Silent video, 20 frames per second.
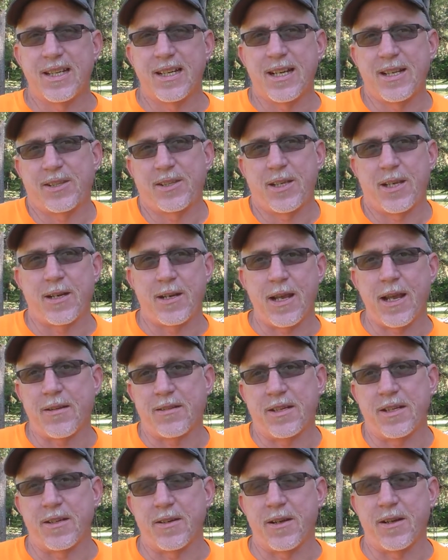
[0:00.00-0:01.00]
and I thought,
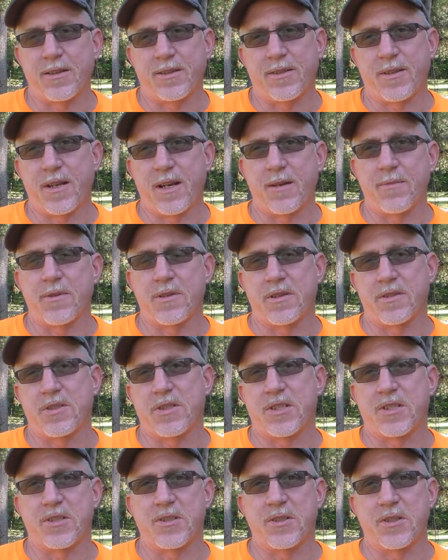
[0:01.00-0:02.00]
I, you know, I thought I'm gonna
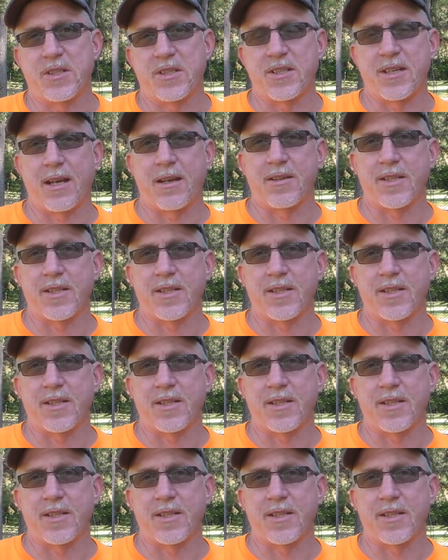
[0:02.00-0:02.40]
just do this